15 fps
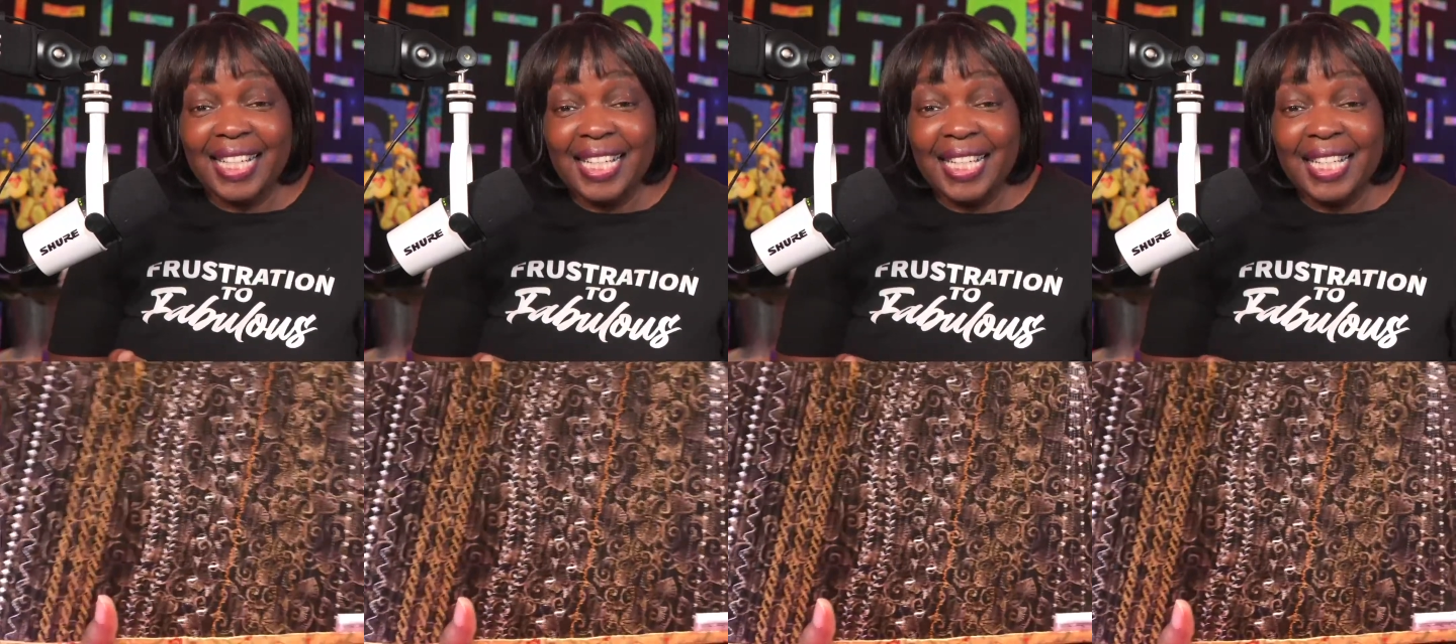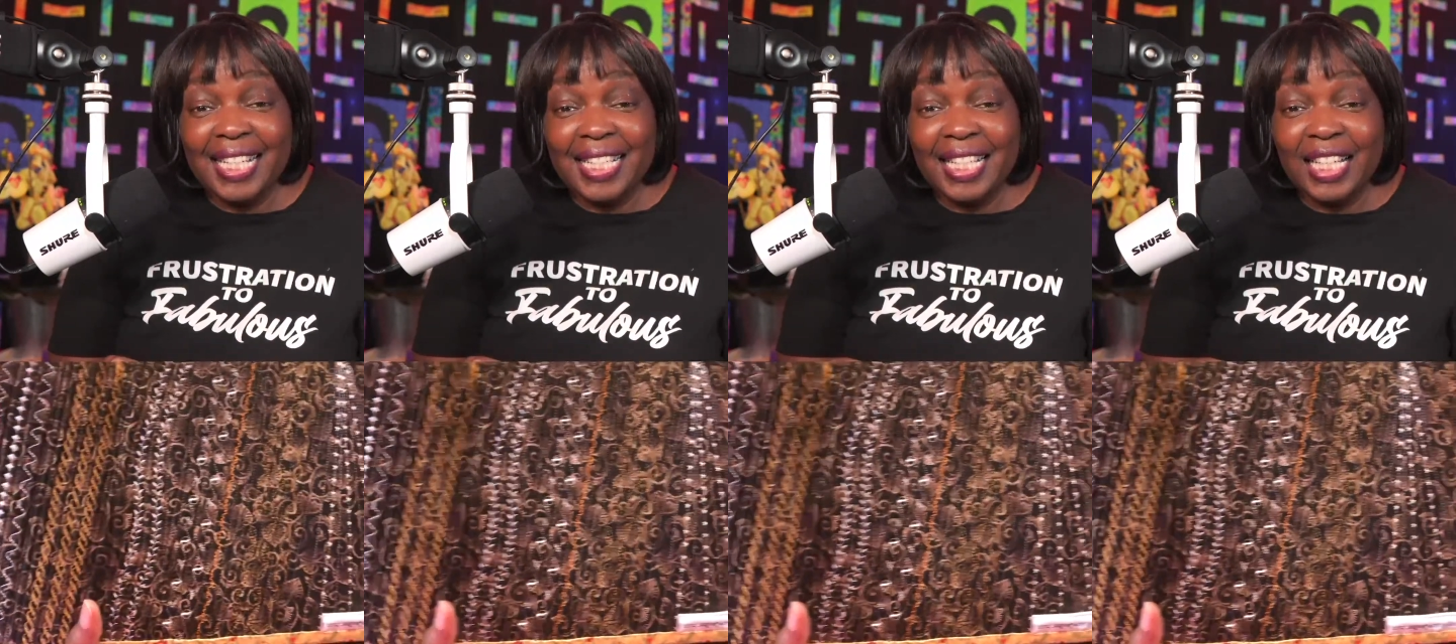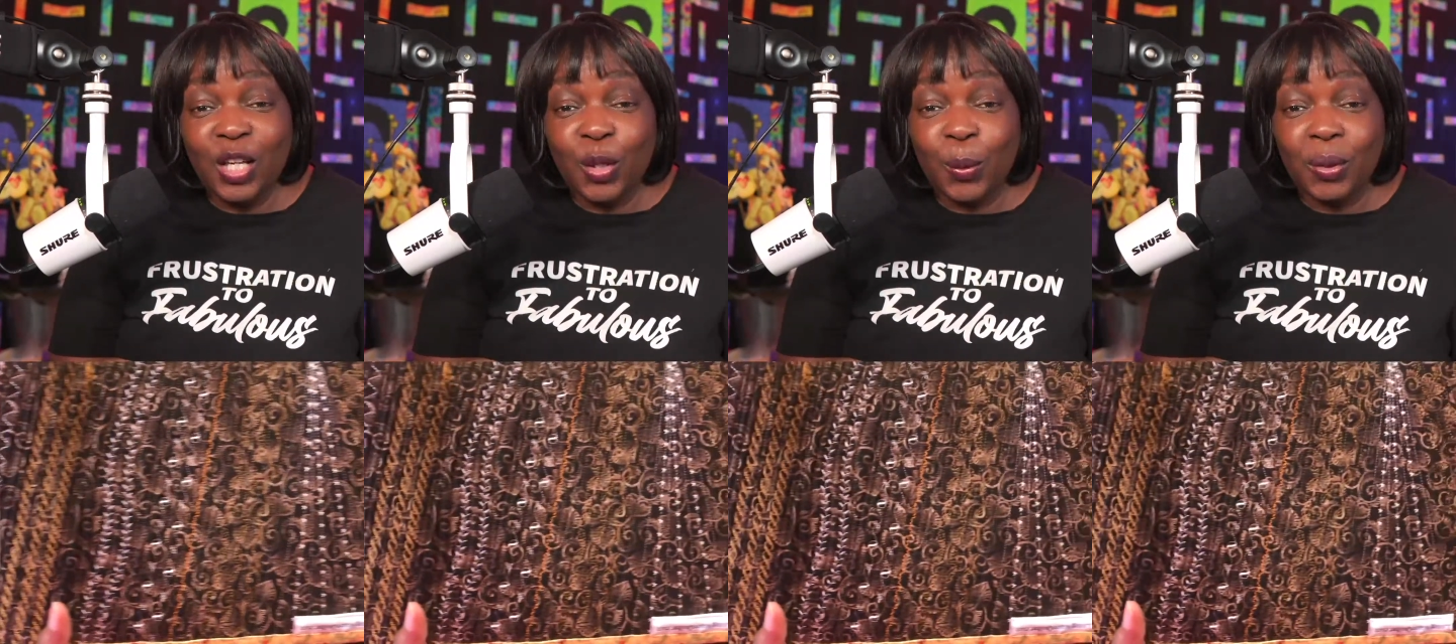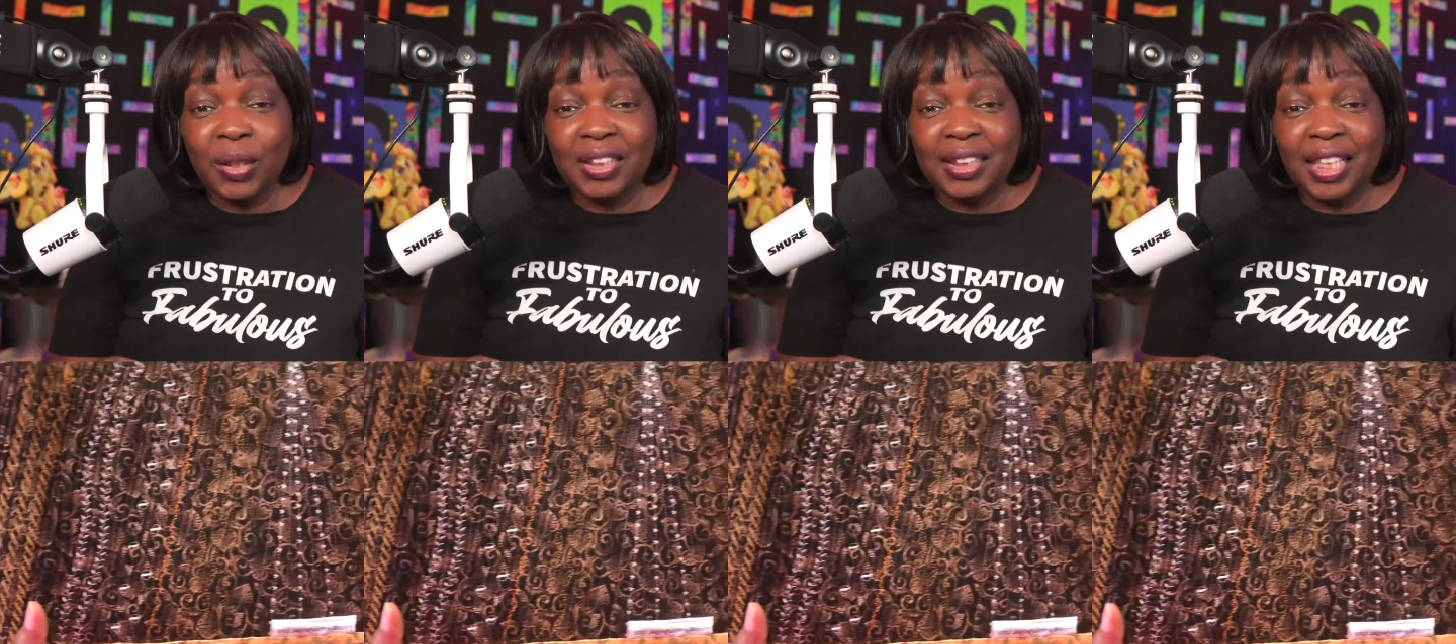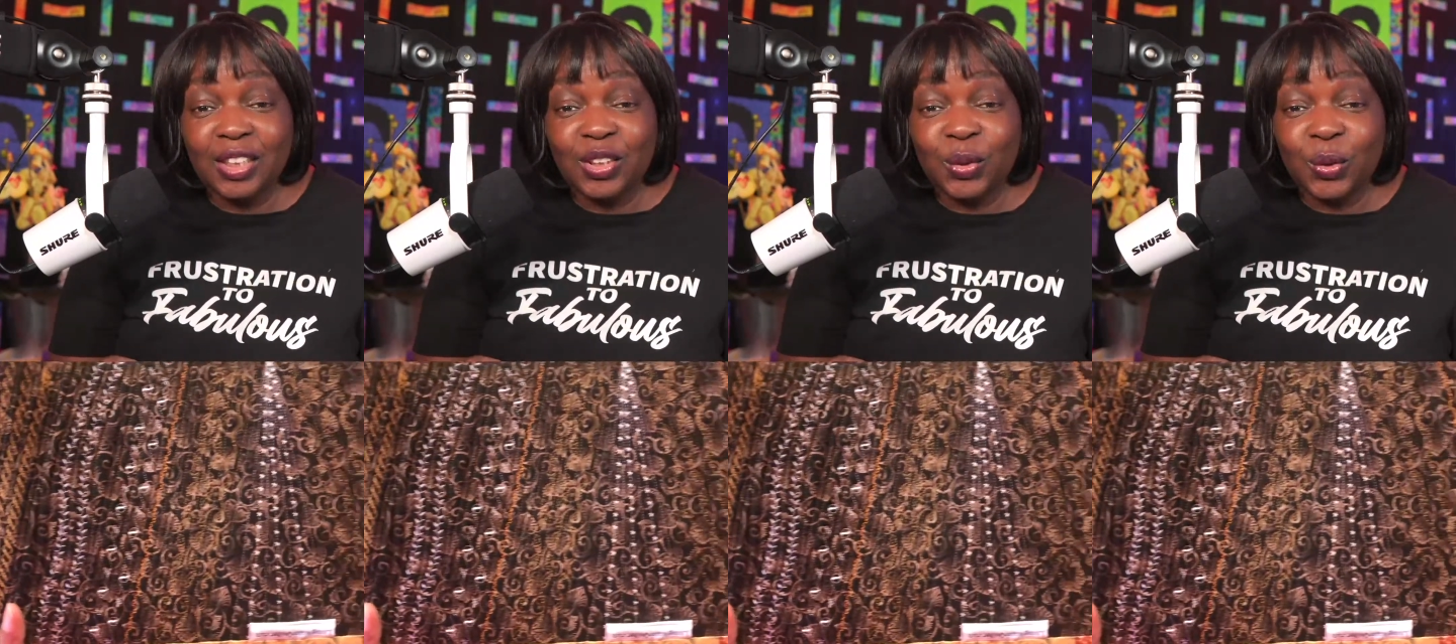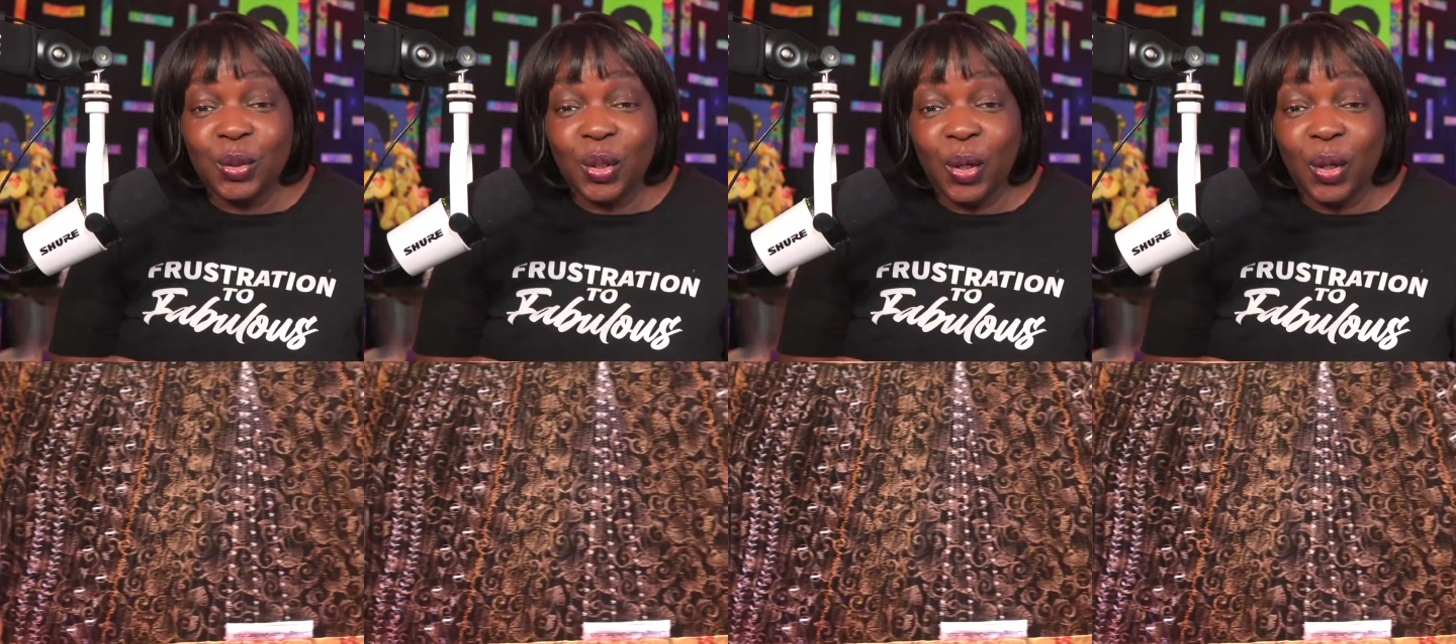easy quilt as you